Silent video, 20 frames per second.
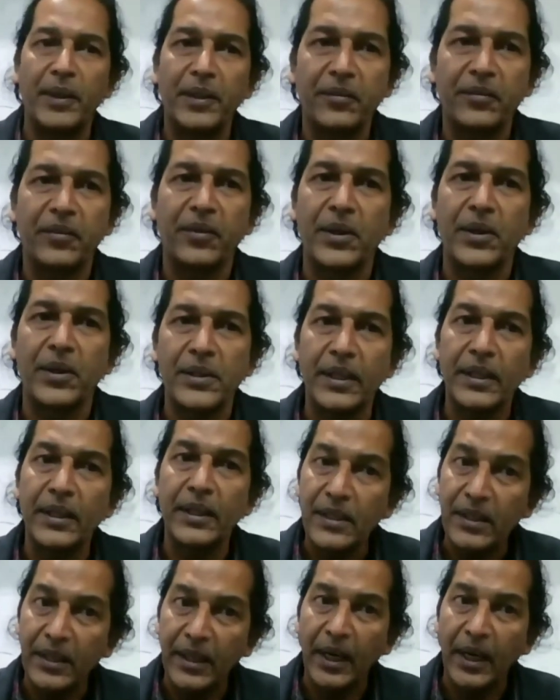the forest and
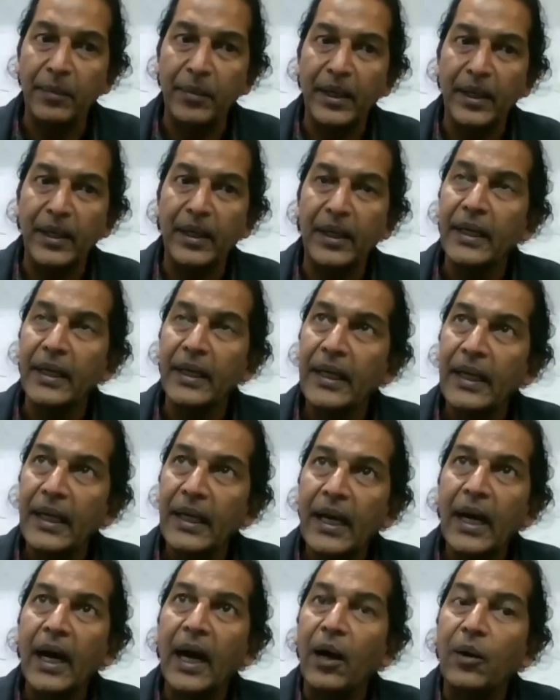describing
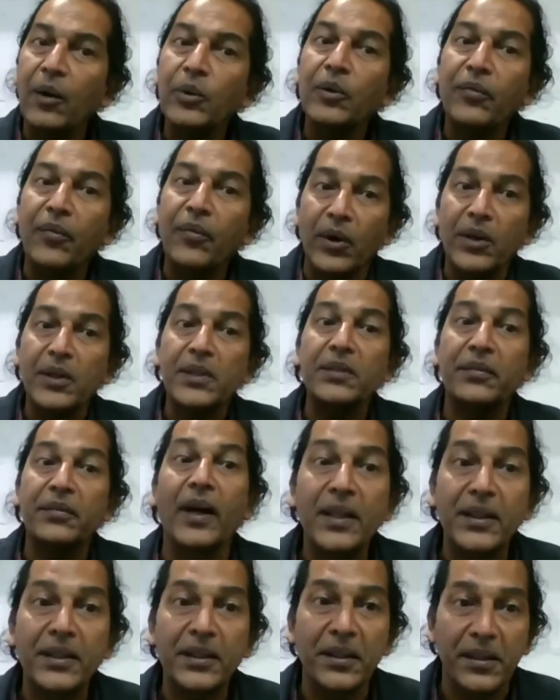how the forest
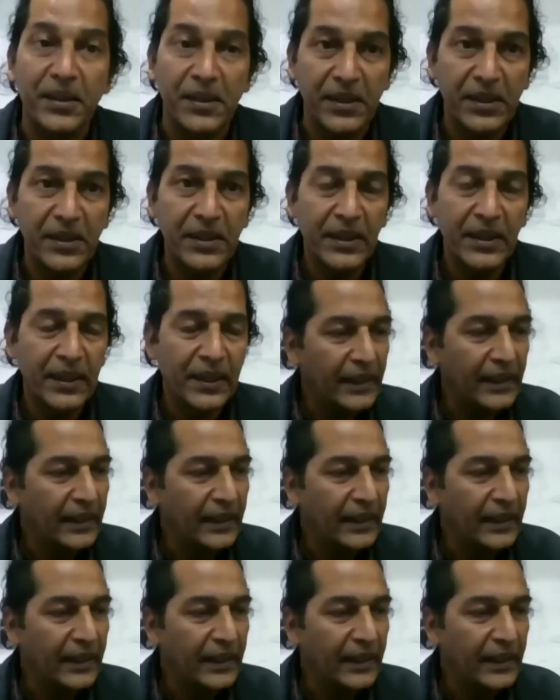functions.